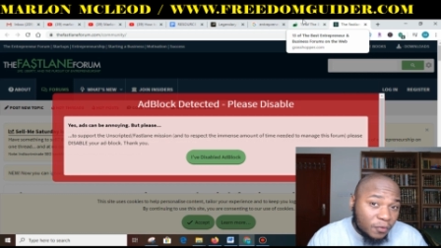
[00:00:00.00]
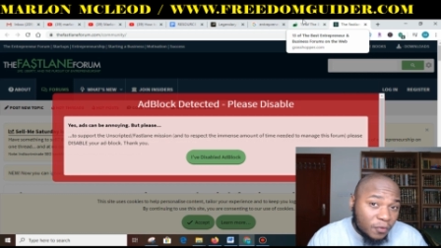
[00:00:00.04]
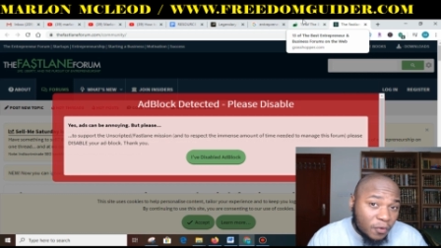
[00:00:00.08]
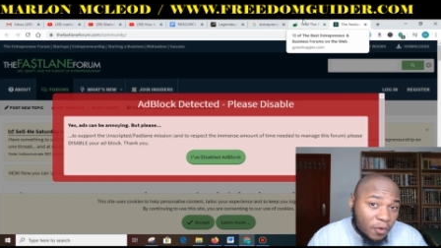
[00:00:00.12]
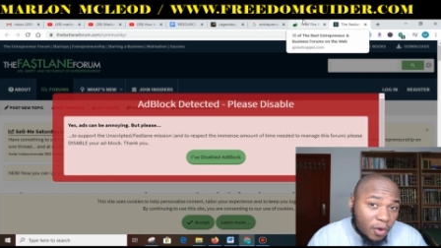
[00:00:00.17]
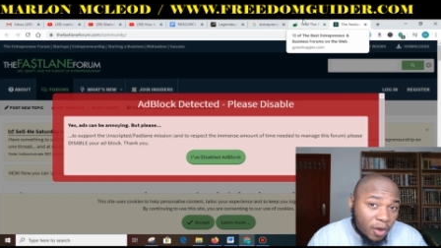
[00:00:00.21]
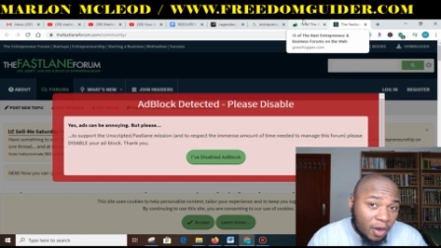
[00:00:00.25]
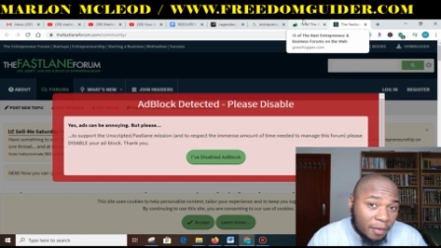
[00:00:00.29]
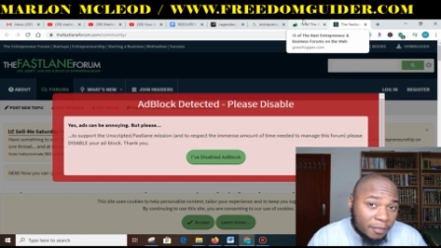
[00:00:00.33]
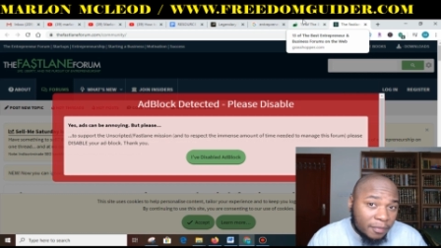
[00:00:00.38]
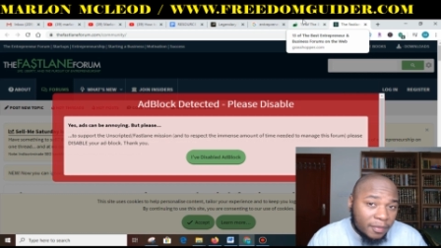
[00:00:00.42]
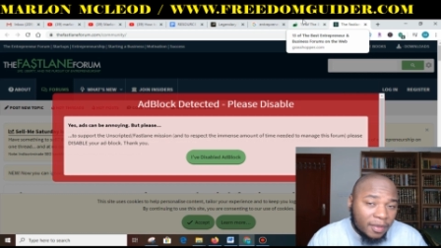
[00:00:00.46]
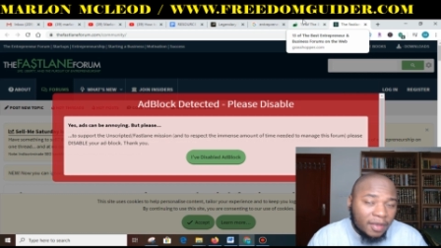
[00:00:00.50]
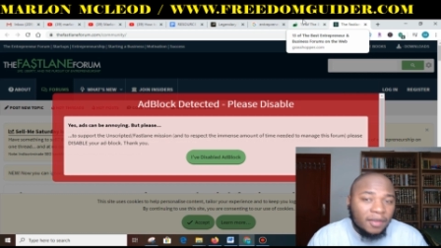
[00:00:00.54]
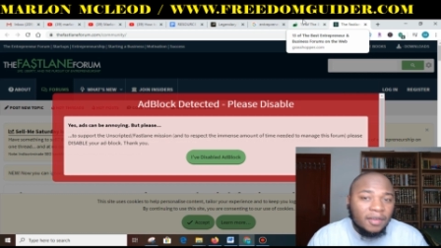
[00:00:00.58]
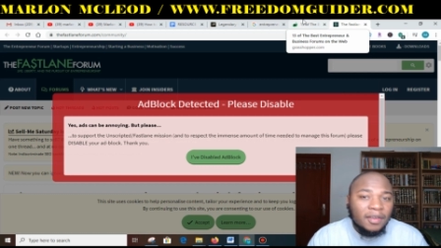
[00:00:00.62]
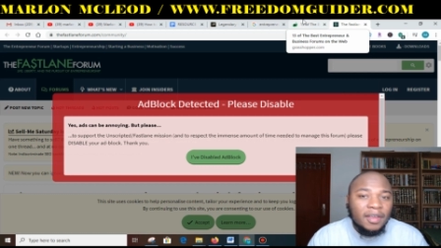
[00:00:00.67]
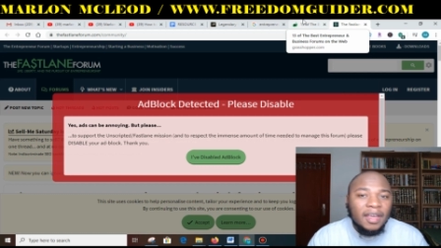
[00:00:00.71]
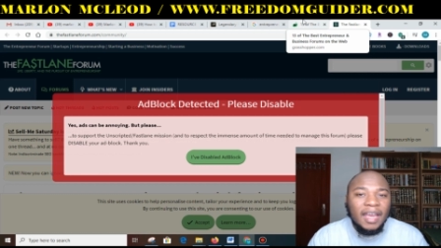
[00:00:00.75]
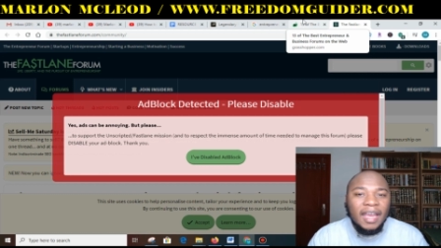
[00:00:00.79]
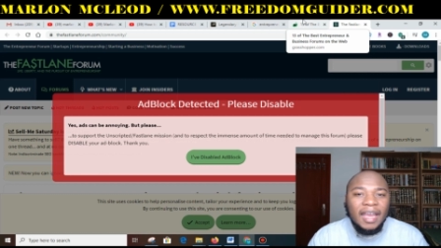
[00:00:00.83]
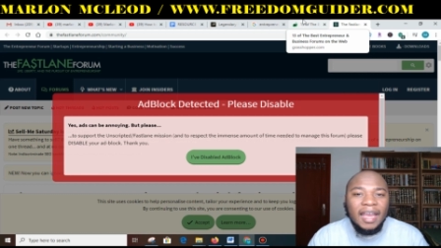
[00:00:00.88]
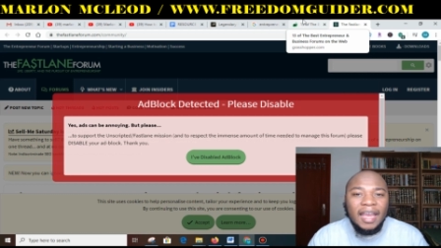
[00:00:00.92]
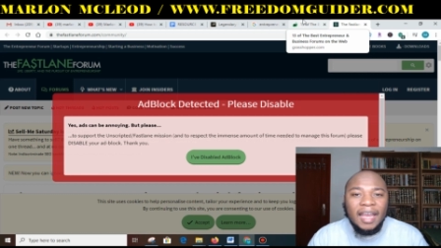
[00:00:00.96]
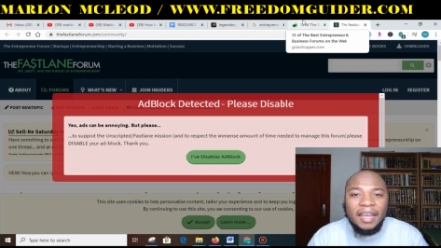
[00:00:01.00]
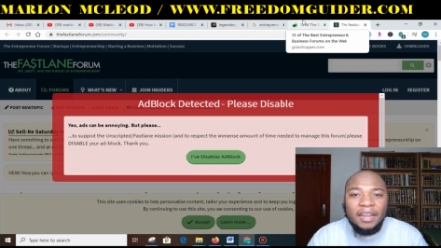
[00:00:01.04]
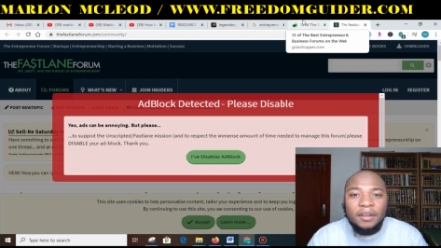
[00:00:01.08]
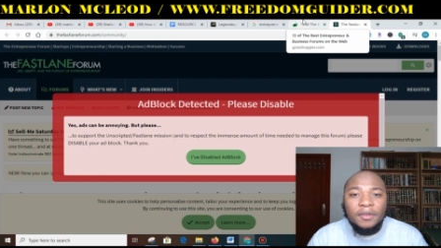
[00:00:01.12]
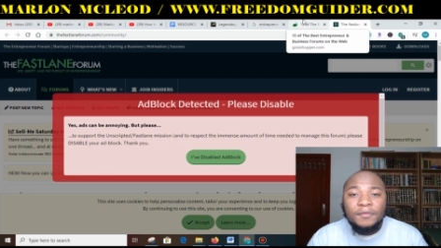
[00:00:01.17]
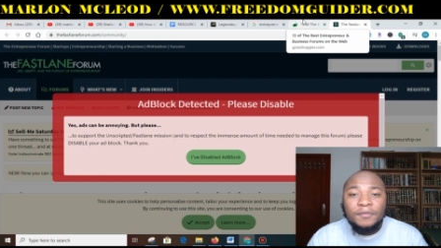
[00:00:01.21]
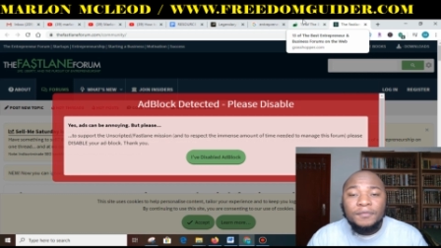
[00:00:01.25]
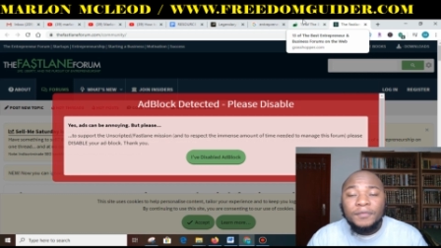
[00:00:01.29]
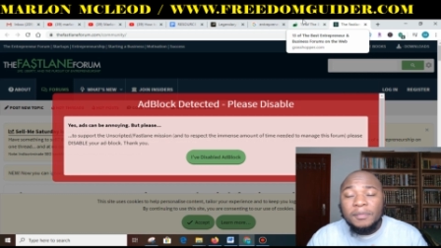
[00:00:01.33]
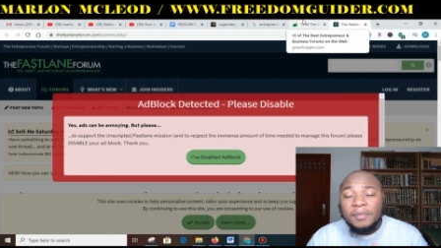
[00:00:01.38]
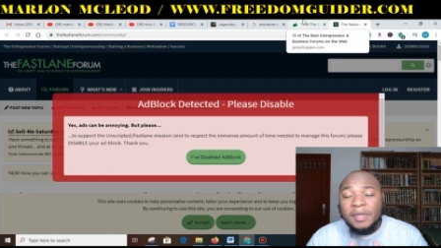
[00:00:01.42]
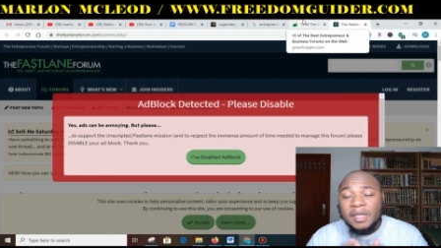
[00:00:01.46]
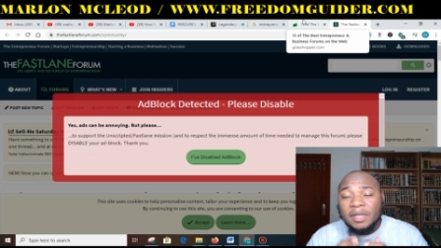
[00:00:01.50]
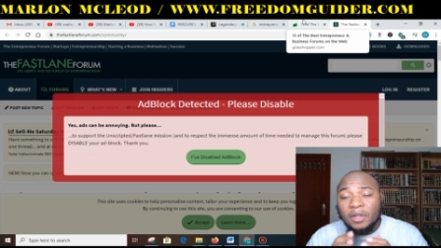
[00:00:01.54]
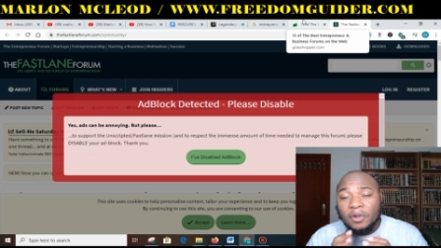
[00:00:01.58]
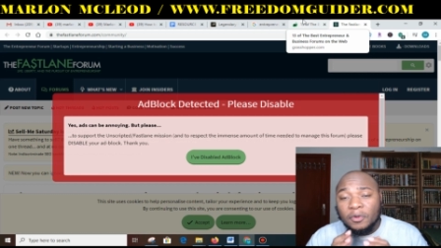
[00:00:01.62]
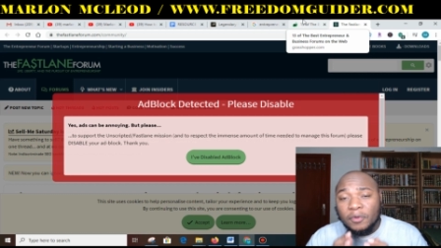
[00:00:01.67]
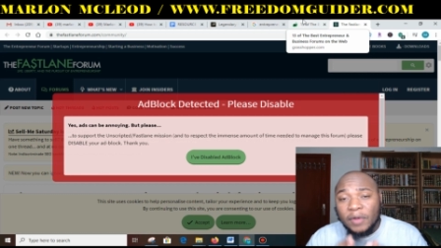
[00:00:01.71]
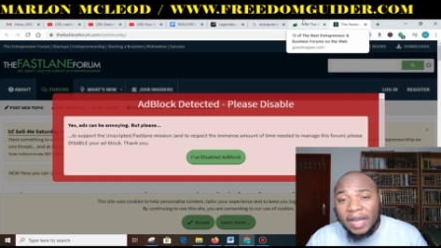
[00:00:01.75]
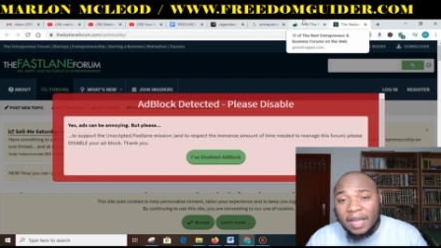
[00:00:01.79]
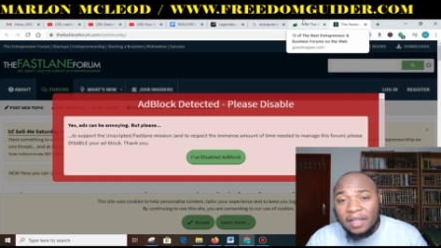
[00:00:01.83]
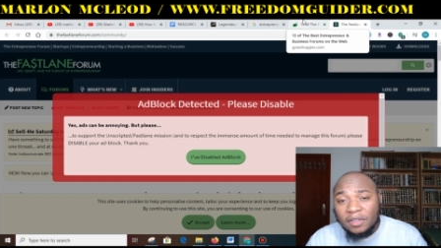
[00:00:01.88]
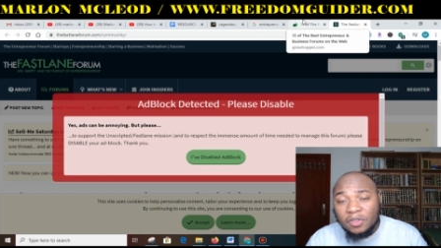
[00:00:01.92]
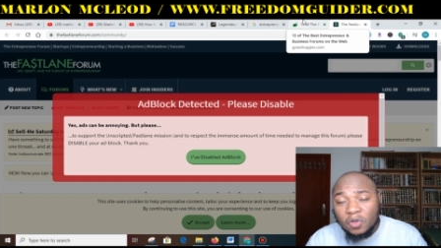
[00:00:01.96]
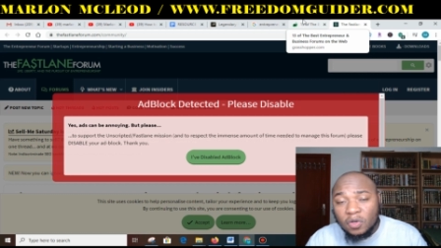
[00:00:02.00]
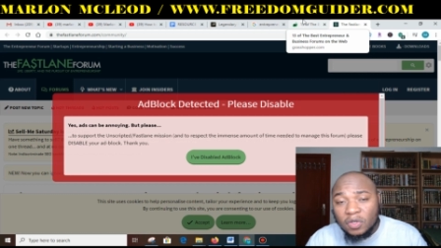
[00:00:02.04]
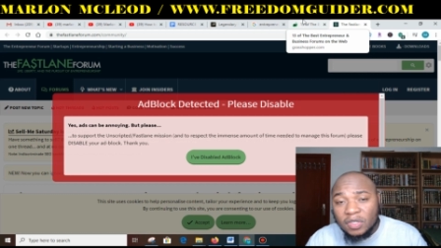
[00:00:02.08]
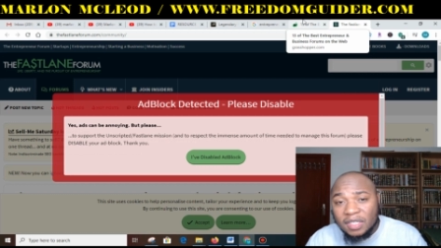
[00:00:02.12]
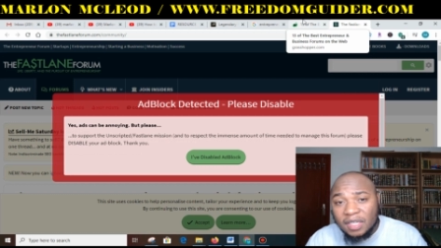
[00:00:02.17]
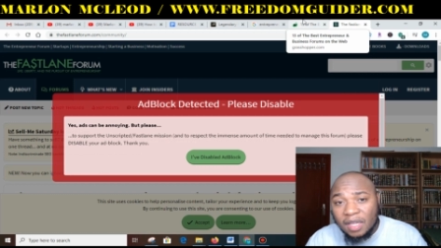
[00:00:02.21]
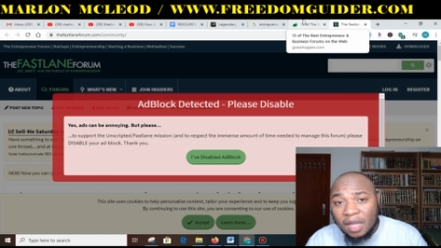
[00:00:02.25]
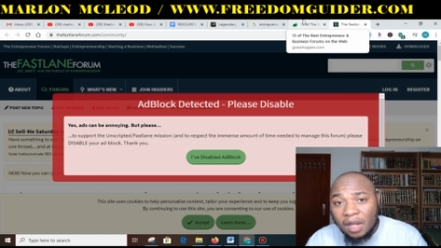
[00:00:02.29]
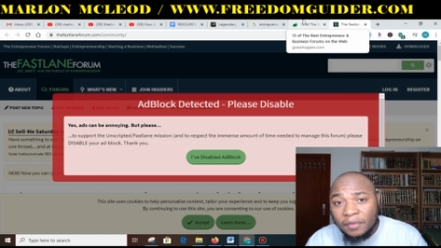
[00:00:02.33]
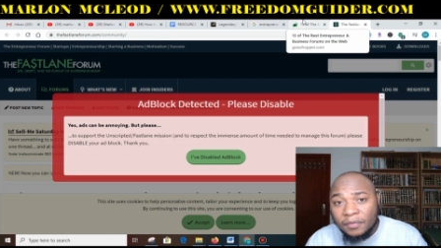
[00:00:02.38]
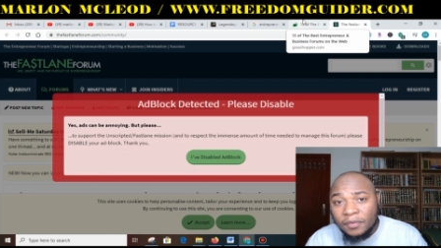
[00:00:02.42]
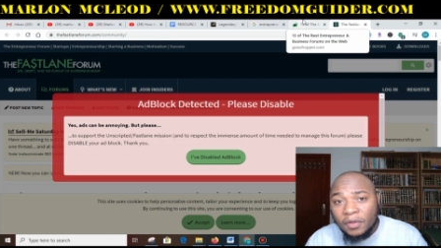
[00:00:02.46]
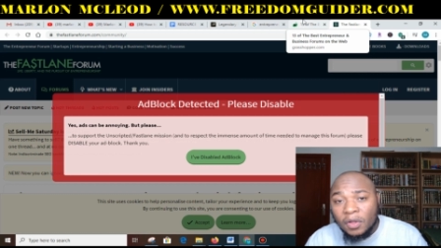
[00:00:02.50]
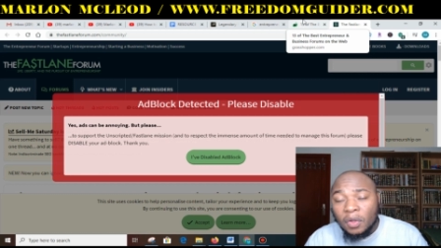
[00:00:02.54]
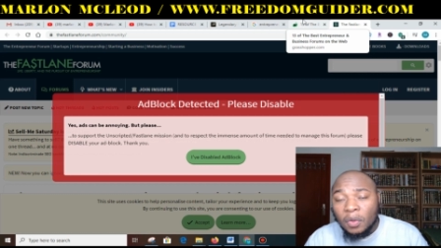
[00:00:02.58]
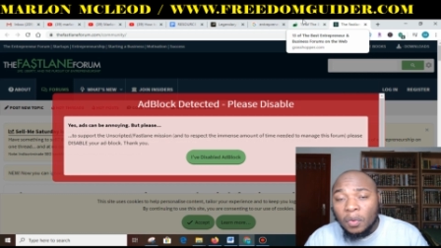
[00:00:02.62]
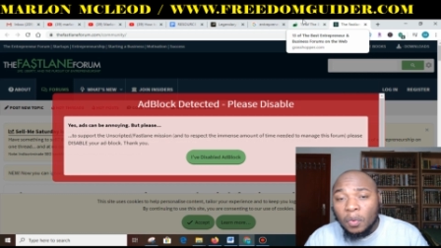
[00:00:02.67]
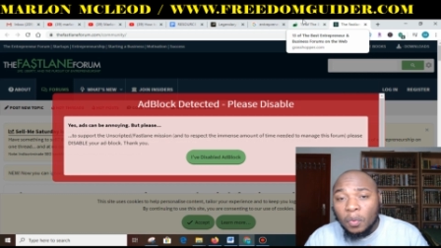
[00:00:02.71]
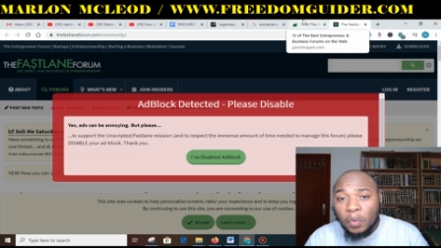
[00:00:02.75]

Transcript: form, and familiarize yourself